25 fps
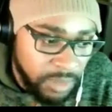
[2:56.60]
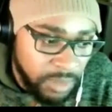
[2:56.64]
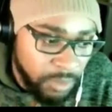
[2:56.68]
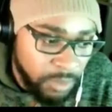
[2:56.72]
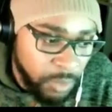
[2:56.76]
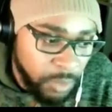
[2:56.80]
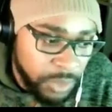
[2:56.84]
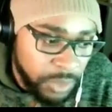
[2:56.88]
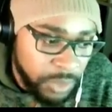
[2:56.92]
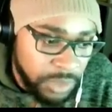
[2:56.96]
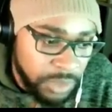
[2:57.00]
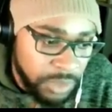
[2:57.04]

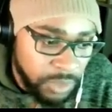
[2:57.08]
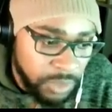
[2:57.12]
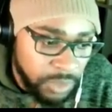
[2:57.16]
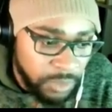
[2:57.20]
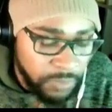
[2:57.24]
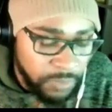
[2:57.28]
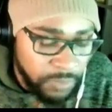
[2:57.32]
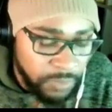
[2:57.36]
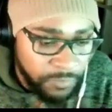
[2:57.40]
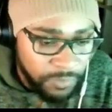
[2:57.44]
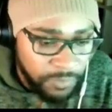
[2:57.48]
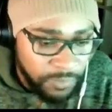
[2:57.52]
more
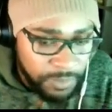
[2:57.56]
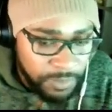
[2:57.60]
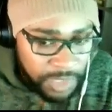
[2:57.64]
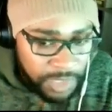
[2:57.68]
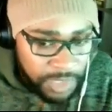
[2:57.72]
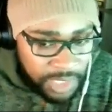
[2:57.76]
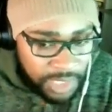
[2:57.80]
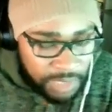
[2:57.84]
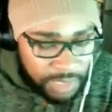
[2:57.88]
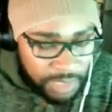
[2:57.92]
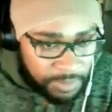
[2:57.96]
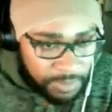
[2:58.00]
so
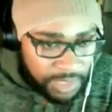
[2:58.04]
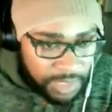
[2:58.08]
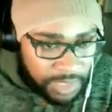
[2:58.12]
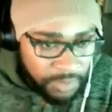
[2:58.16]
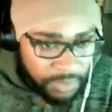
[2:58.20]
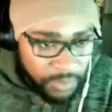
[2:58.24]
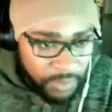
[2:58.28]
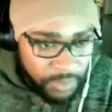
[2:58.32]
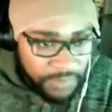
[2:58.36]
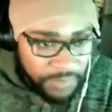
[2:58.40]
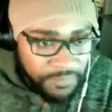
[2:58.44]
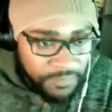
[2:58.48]
from the hip
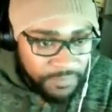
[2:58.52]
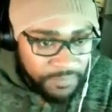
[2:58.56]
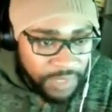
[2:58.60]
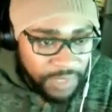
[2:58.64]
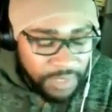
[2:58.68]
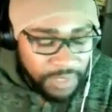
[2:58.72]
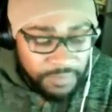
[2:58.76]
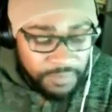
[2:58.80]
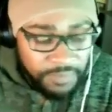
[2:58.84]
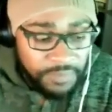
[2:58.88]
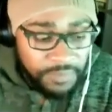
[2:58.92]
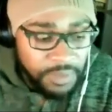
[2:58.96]
that we
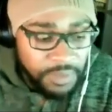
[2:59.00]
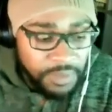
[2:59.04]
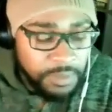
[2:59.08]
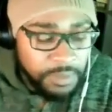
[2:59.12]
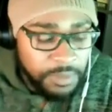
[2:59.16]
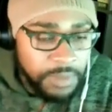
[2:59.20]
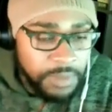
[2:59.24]
fire from.